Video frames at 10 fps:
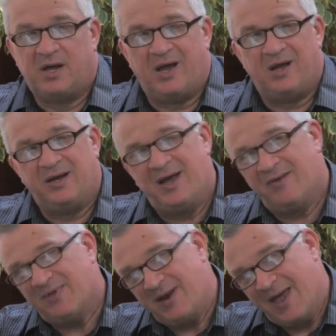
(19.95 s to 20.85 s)
and you
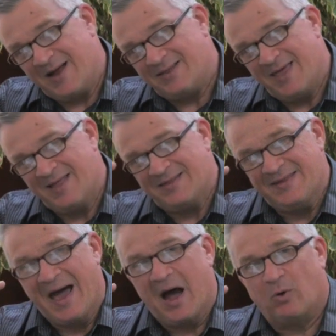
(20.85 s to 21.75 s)
have to knock that
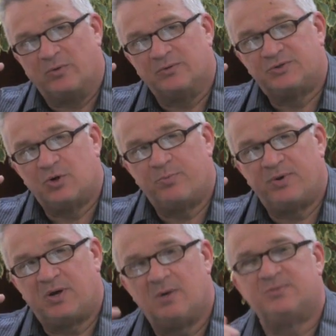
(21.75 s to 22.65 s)
down so it
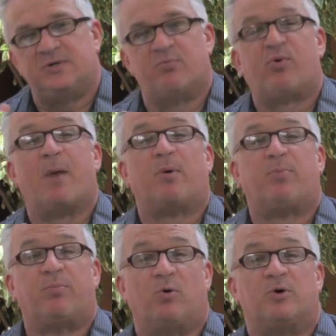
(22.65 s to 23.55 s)
becomes in proper
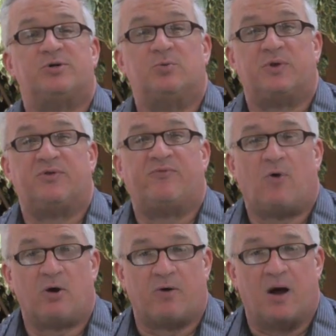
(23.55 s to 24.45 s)
proportion with the
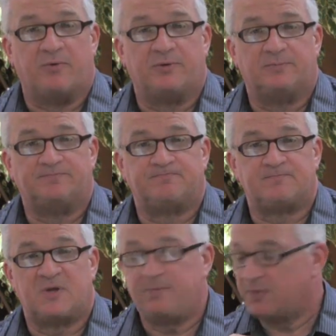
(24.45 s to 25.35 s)
foreground.
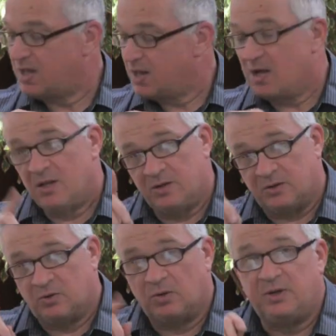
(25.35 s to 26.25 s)
Okay? The
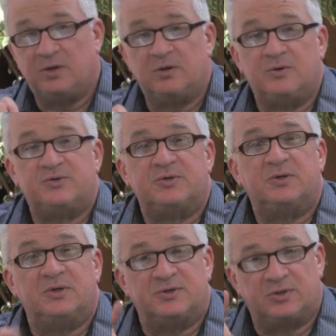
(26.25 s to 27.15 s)
tool to use
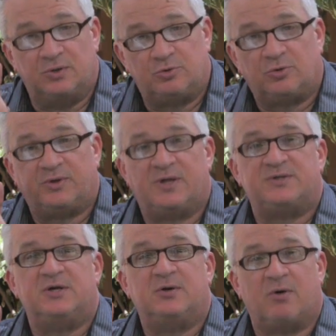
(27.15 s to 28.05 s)
is a neutral
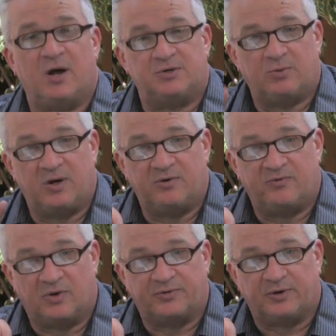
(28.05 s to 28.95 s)
density graduated
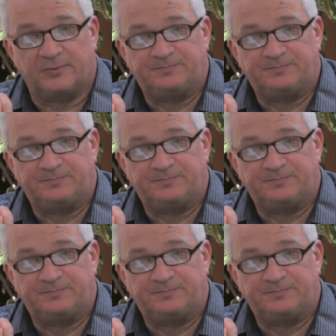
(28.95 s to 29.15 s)
filter.